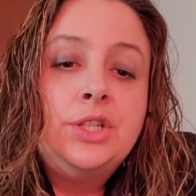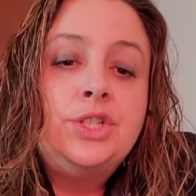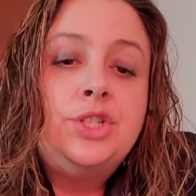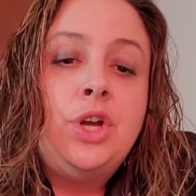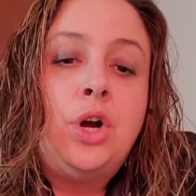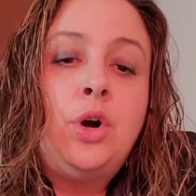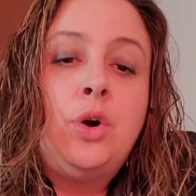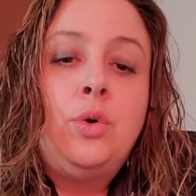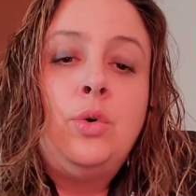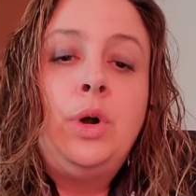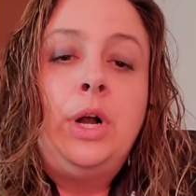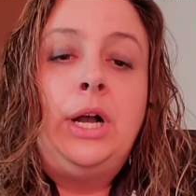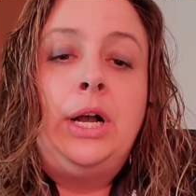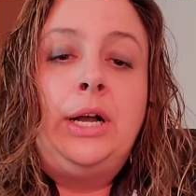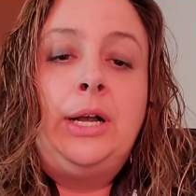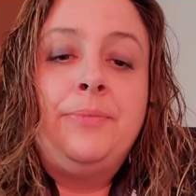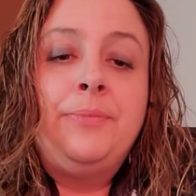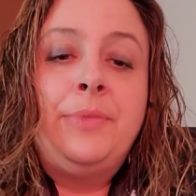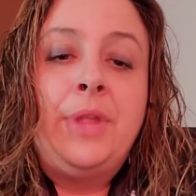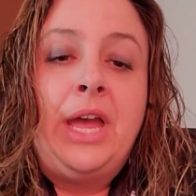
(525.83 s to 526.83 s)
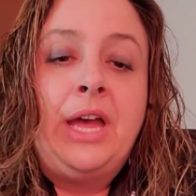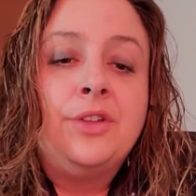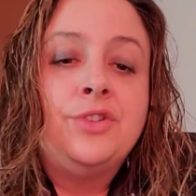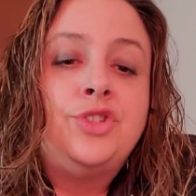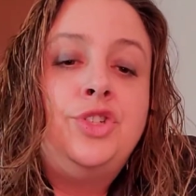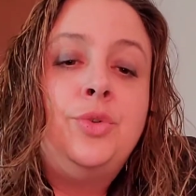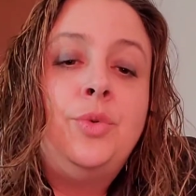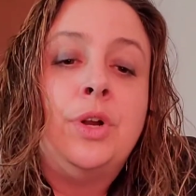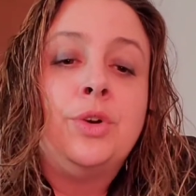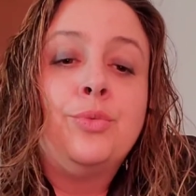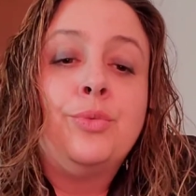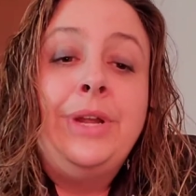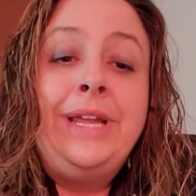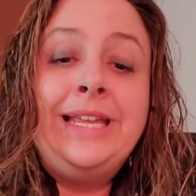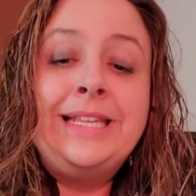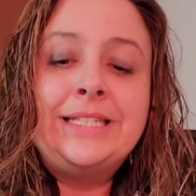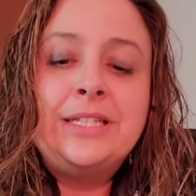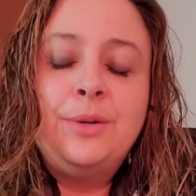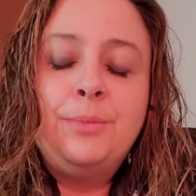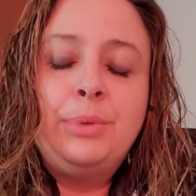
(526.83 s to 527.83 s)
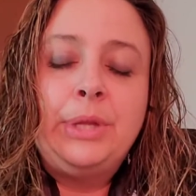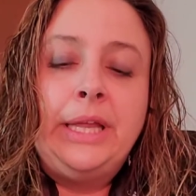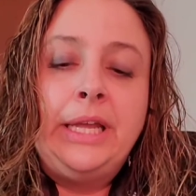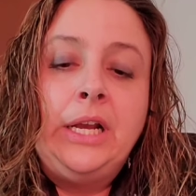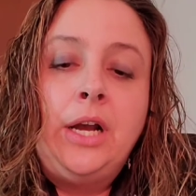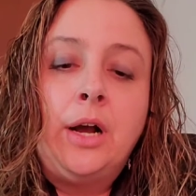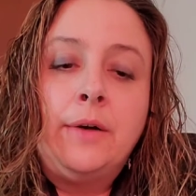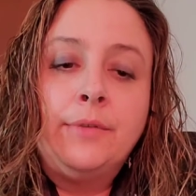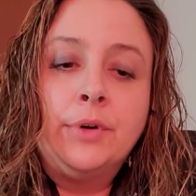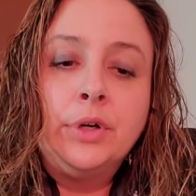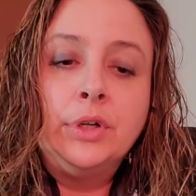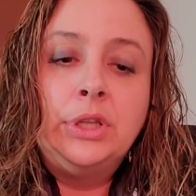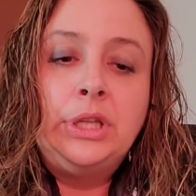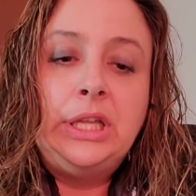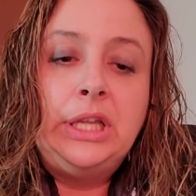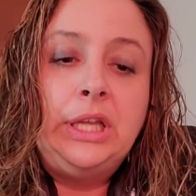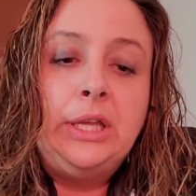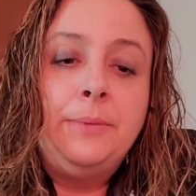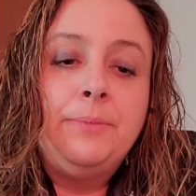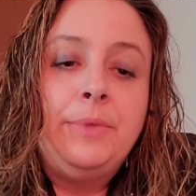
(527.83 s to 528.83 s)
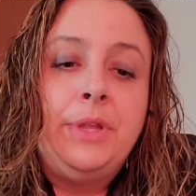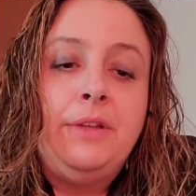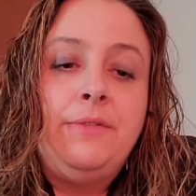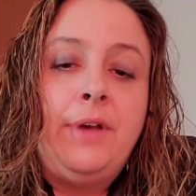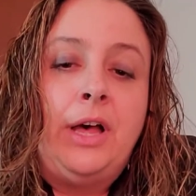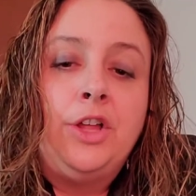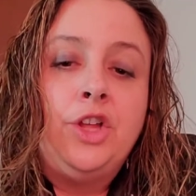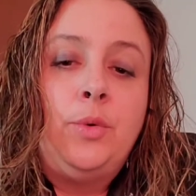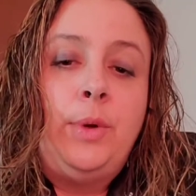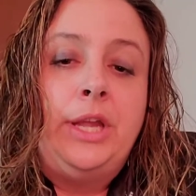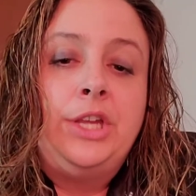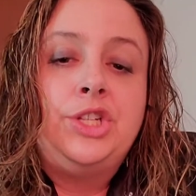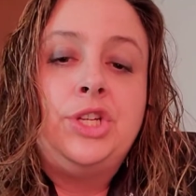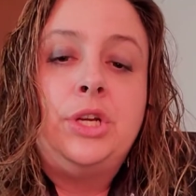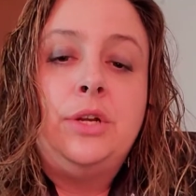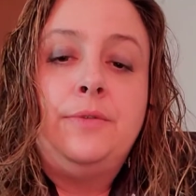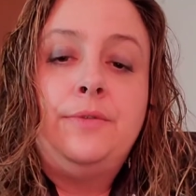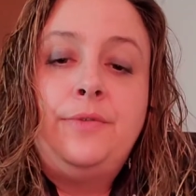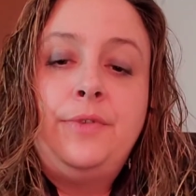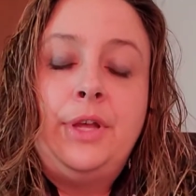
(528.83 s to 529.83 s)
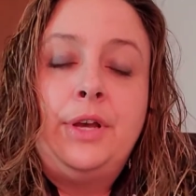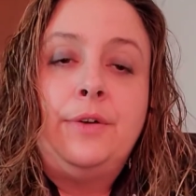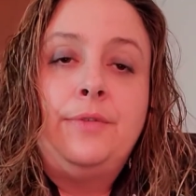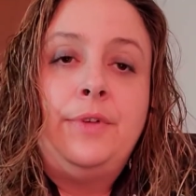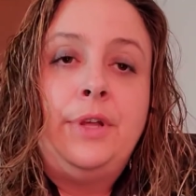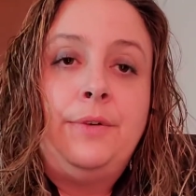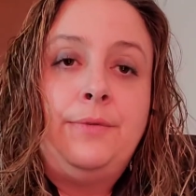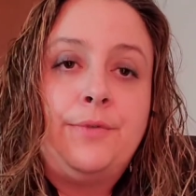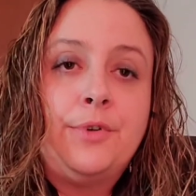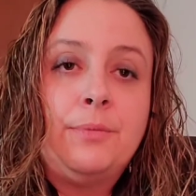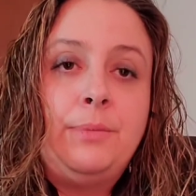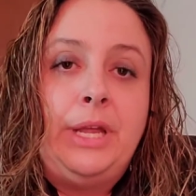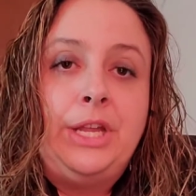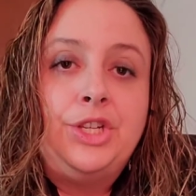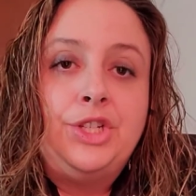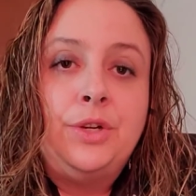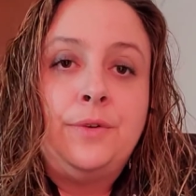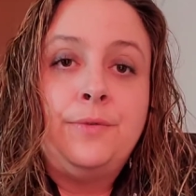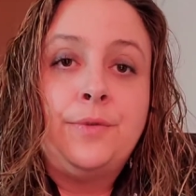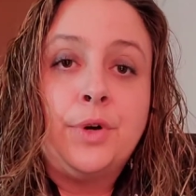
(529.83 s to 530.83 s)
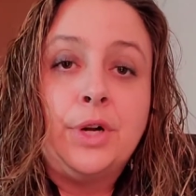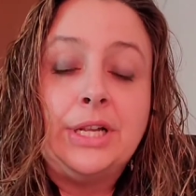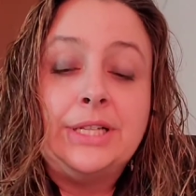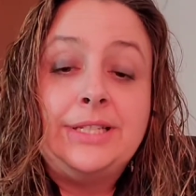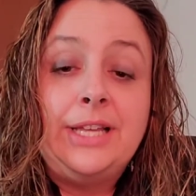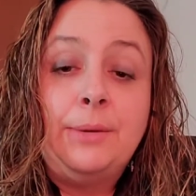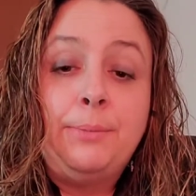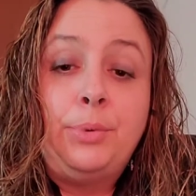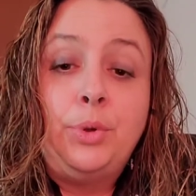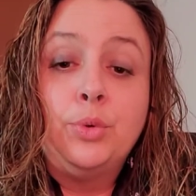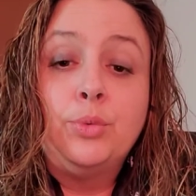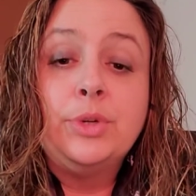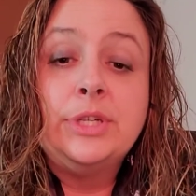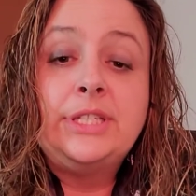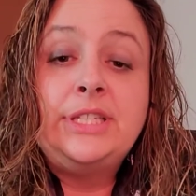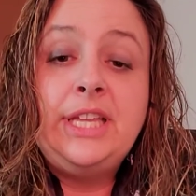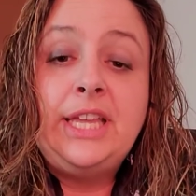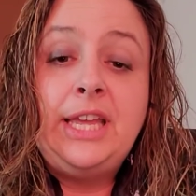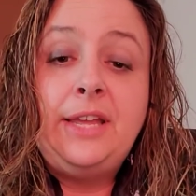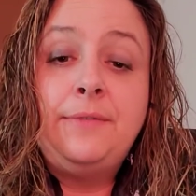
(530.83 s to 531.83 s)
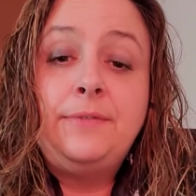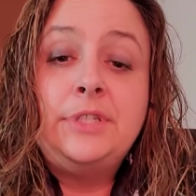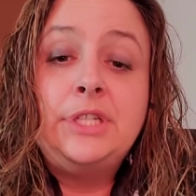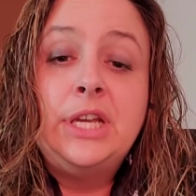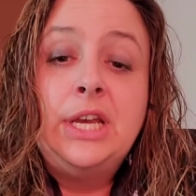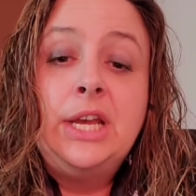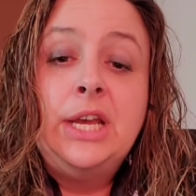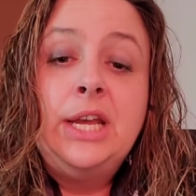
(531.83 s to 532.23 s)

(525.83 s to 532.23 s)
so as to unreasonably cover the evaluation of information, for example, received,